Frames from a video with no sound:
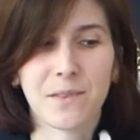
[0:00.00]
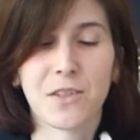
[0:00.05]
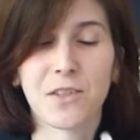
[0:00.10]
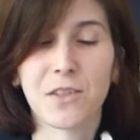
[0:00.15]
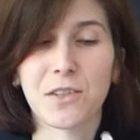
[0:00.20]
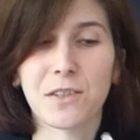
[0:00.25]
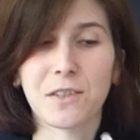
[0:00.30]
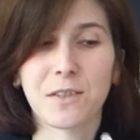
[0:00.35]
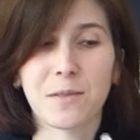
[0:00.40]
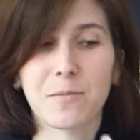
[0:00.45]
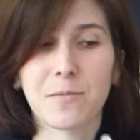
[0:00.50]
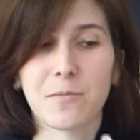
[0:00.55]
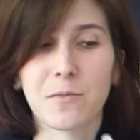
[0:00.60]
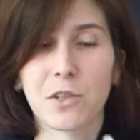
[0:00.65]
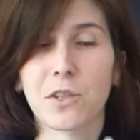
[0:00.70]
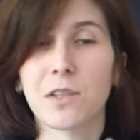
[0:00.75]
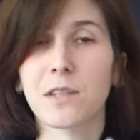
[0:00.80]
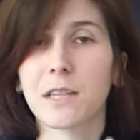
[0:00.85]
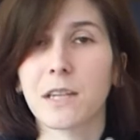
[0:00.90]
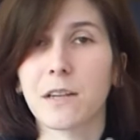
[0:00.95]
just
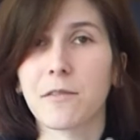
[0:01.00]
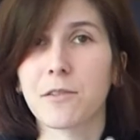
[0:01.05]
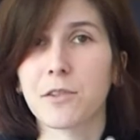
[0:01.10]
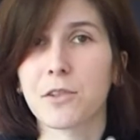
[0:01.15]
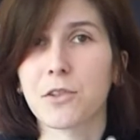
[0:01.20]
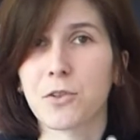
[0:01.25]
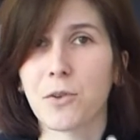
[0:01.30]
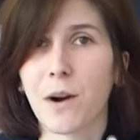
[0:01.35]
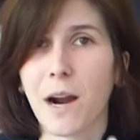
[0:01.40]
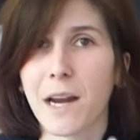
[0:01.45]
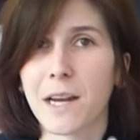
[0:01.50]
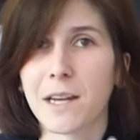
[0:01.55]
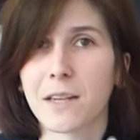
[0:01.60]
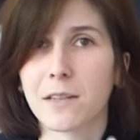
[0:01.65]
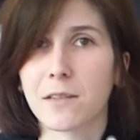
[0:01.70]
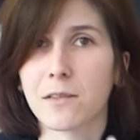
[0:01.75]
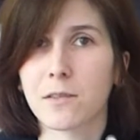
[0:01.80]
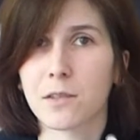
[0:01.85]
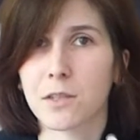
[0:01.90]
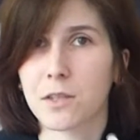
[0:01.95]
give a
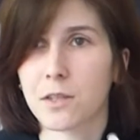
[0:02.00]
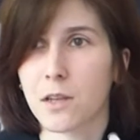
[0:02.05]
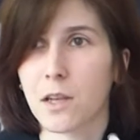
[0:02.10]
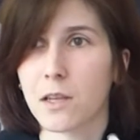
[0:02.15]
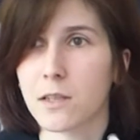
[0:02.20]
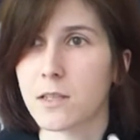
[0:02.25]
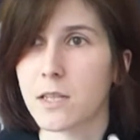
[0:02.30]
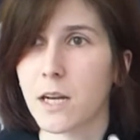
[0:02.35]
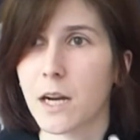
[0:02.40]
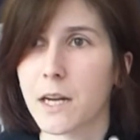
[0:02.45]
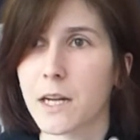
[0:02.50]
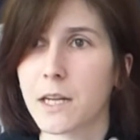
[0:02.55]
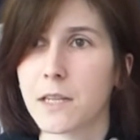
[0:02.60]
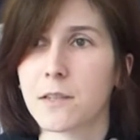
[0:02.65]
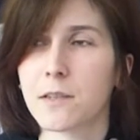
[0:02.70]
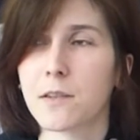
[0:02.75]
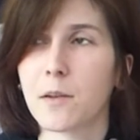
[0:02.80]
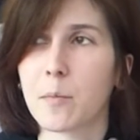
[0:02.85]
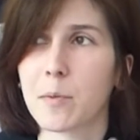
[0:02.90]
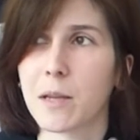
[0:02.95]
try to that
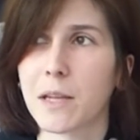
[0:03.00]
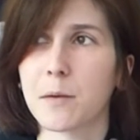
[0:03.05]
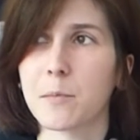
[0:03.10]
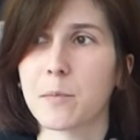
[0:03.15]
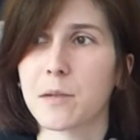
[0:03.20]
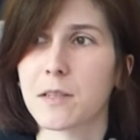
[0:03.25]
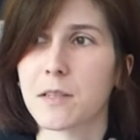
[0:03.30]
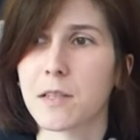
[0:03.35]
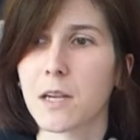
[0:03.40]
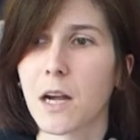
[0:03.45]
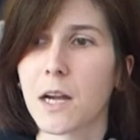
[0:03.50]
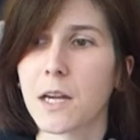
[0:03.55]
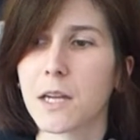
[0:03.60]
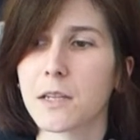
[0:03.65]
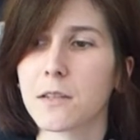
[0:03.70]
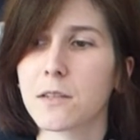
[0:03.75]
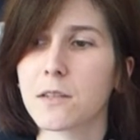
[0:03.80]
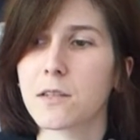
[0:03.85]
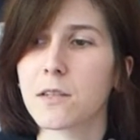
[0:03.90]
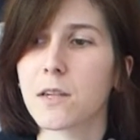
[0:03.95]
diet, the plant-based
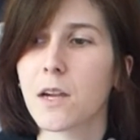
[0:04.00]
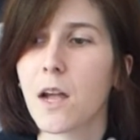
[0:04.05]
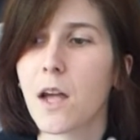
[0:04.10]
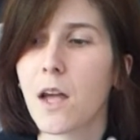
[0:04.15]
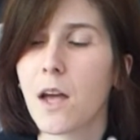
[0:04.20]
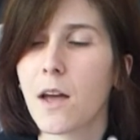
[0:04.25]
diet,